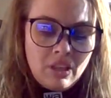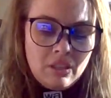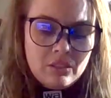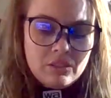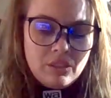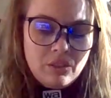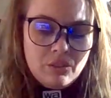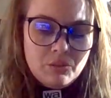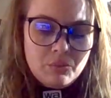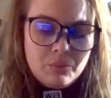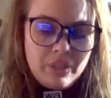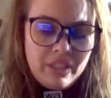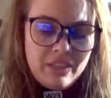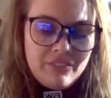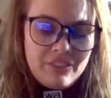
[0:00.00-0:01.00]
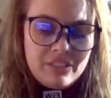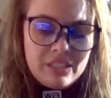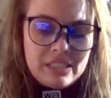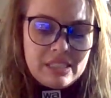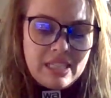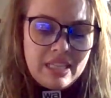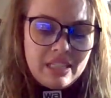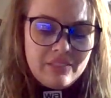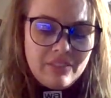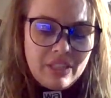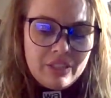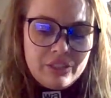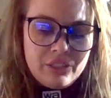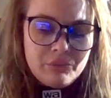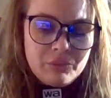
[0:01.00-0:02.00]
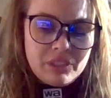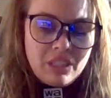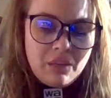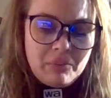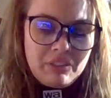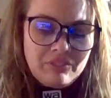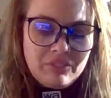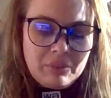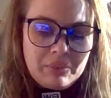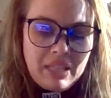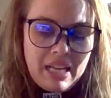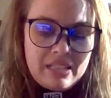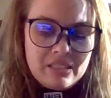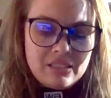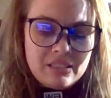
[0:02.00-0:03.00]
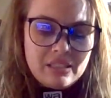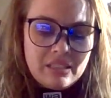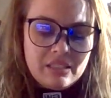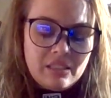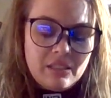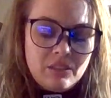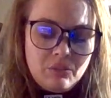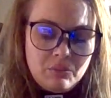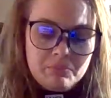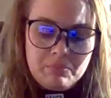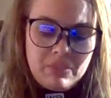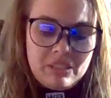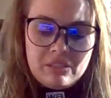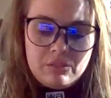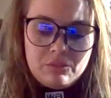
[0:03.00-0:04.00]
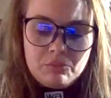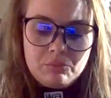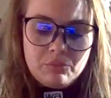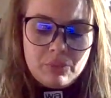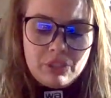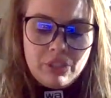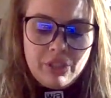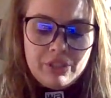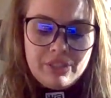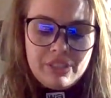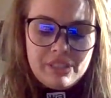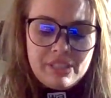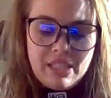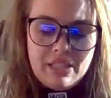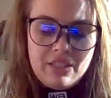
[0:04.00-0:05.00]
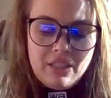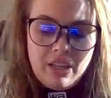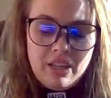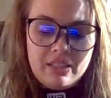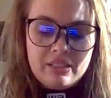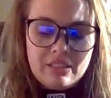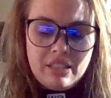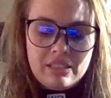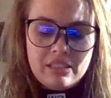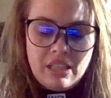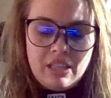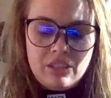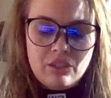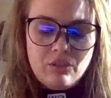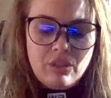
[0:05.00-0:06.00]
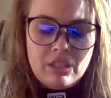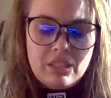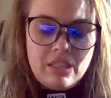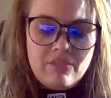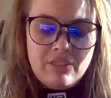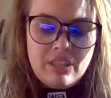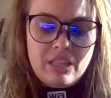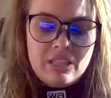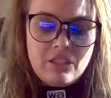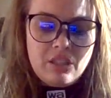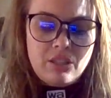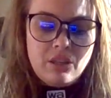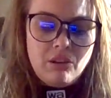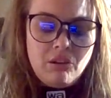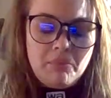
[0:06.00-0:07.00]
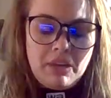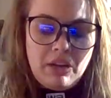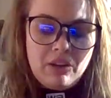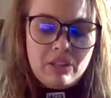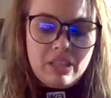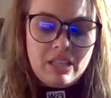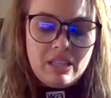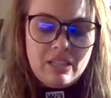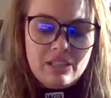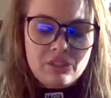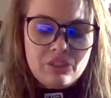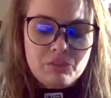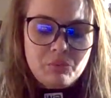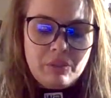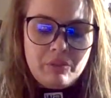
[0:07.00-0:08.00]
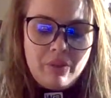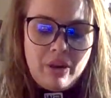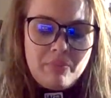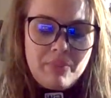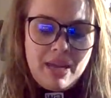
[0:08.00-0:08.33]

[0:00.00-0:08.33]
So wherever this negative energy was coming from, it has it, it'll it's returned to sender. It's like you didn't even need to know about it. It just went right